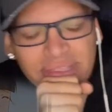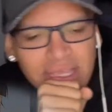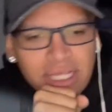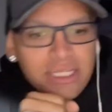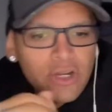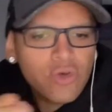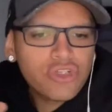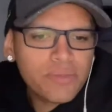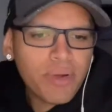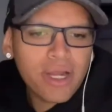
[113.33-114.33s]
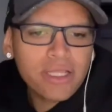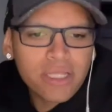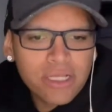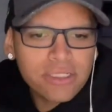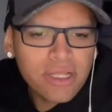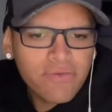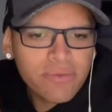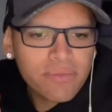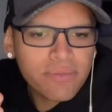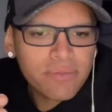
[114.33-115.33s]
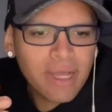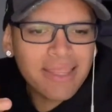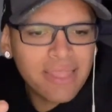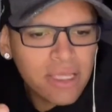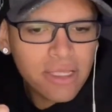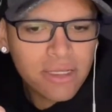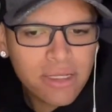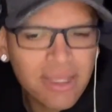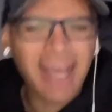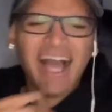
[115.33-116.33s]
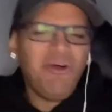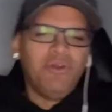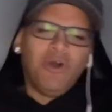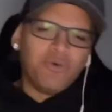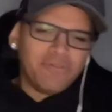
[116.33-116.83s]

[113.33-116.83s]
Cause I know she probably does love him. I think I don't know.